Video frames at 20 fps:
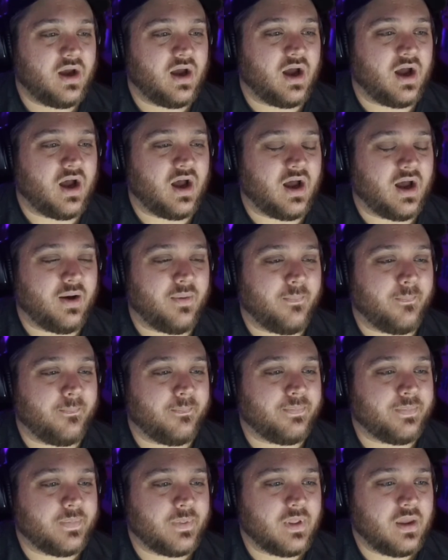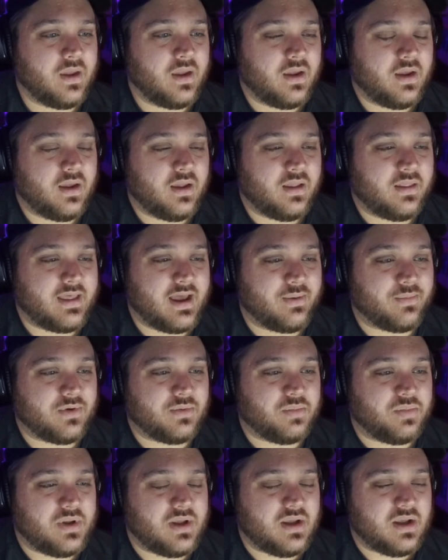That
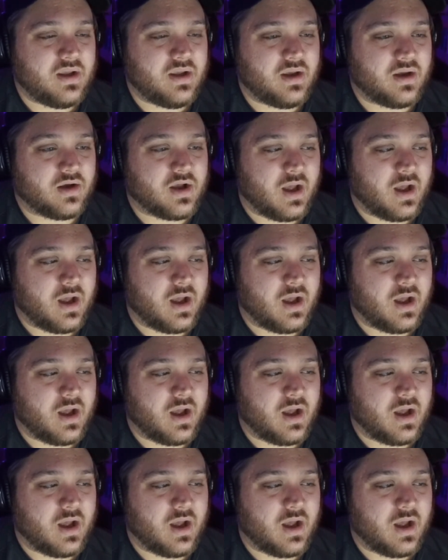would be